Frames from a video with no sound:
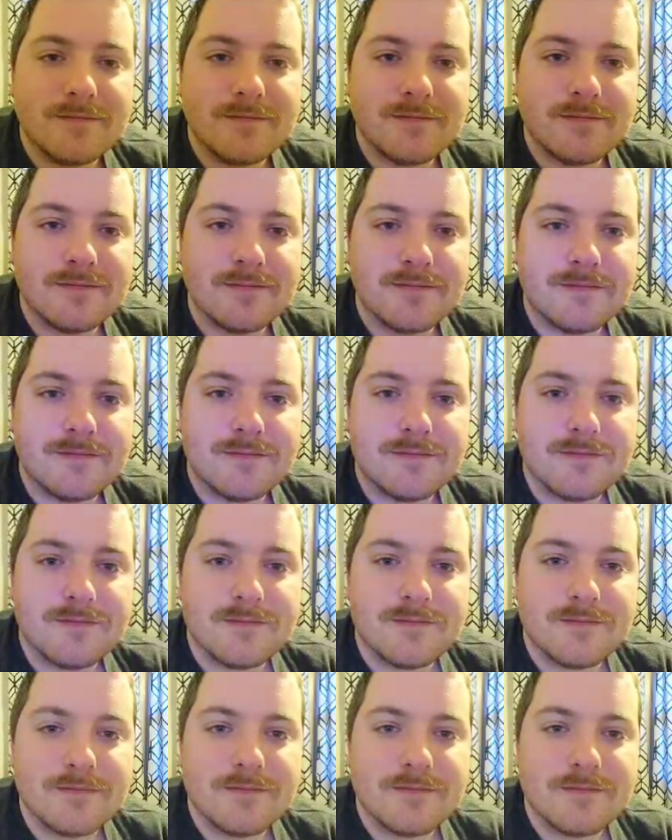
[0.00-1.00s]

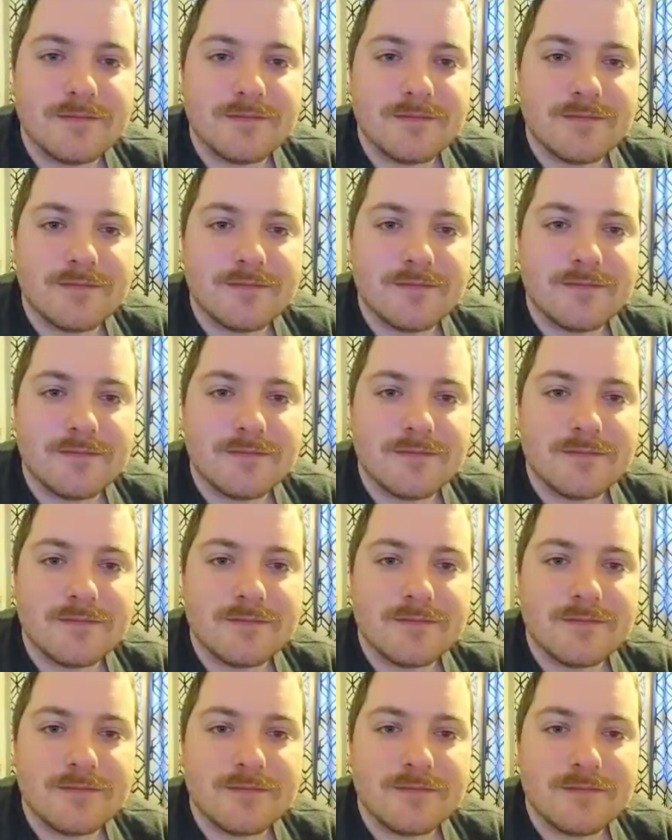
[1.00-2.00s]

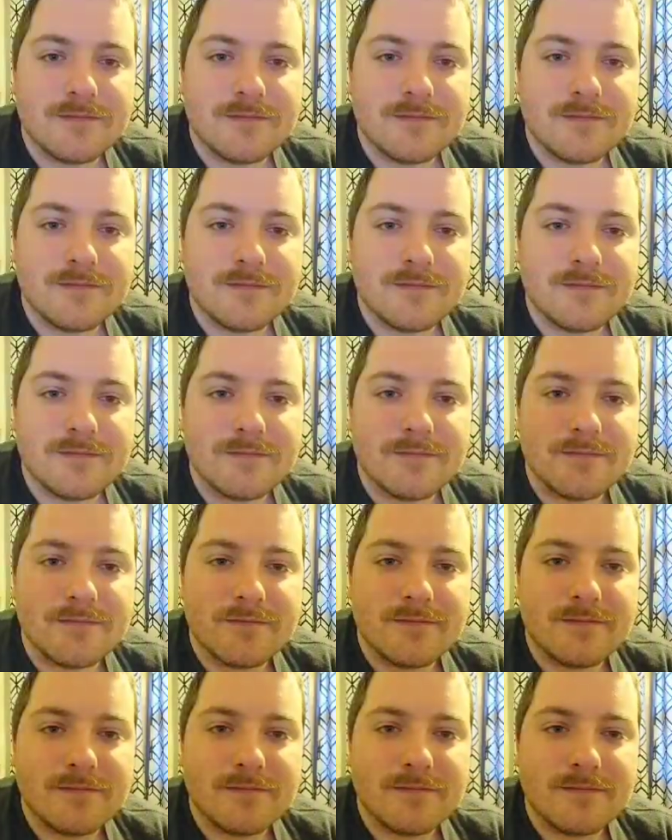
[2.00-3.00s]

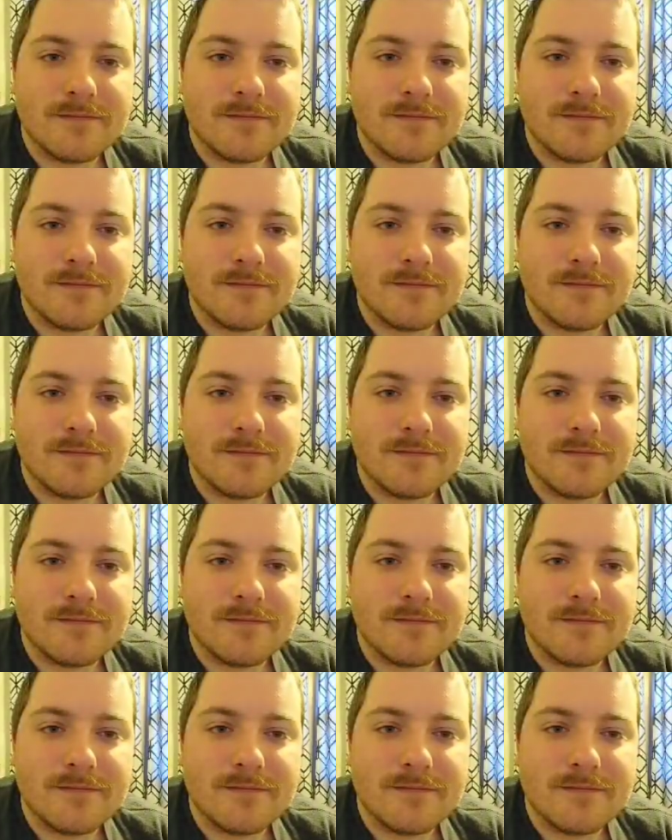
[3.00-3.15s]
(no one is talking)